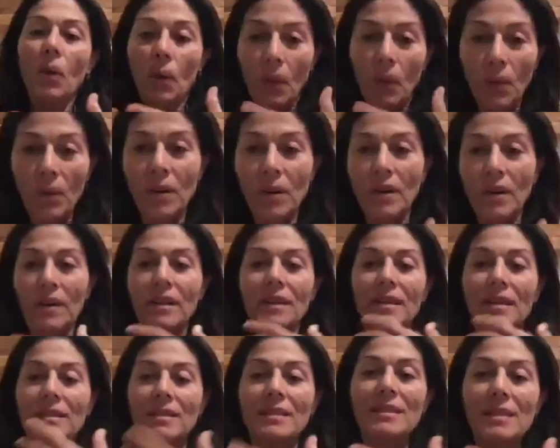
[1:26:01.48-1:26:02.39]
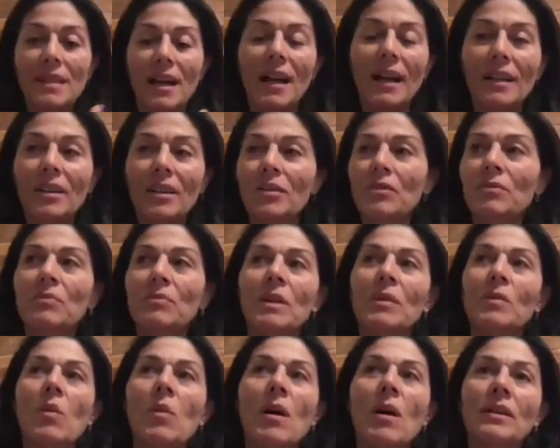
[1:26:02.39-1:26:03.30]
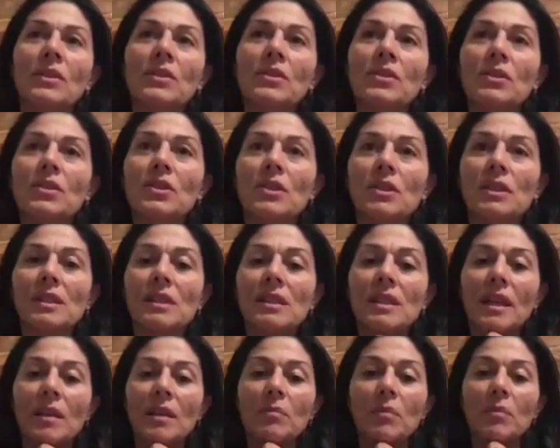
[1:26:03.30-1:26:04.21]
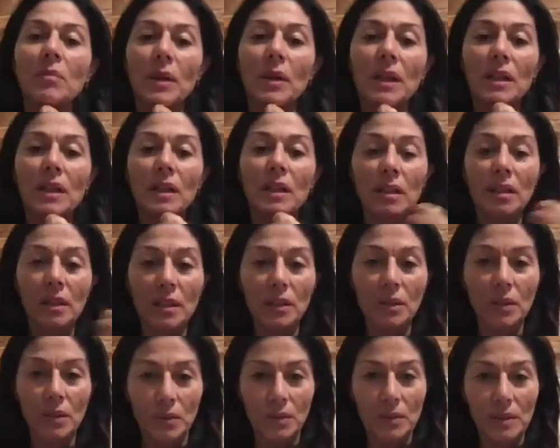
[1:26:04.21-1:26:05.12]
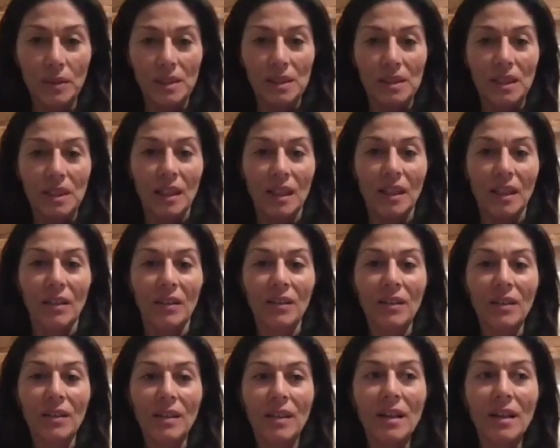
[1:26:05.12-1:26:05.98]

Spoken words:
whore inside of me wanting to just like break loose, you know.